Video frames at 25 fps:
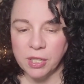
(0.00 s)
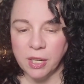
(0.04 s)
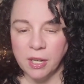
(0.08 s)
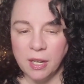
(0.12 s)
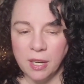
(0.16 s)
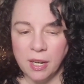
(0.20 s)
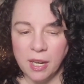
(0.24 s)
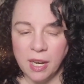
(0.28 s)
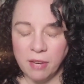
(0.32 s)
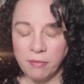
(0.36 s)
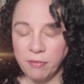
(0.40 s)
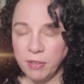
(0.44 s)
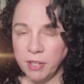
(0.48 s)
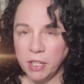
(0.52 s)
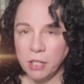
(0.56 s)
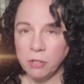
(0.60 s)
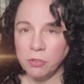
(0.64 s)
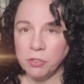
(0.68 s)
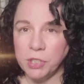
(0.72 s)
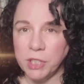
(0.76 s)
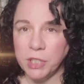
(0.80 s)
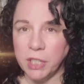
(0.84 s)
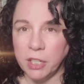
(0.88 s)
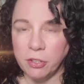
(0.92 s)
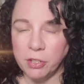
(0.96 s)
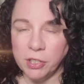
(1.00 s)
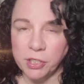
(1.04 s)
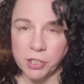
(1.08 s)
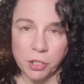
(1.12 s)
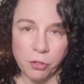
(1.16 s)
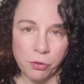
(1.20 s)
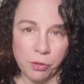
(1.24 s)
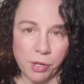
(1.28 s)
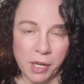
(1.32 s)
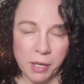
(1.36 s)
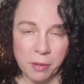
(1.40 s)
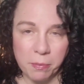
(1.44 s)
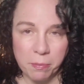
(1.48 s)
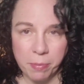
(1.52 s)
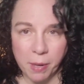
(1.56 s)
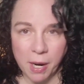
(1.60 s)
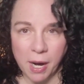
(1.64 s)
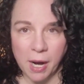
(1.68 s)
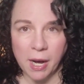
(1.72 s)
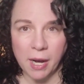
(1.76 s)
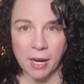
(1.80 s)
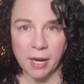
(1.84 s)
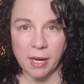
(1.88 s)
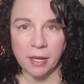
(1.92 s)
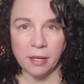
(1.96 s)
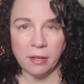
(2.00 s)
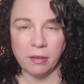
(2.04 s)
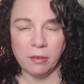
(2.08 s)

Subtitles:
a video series created by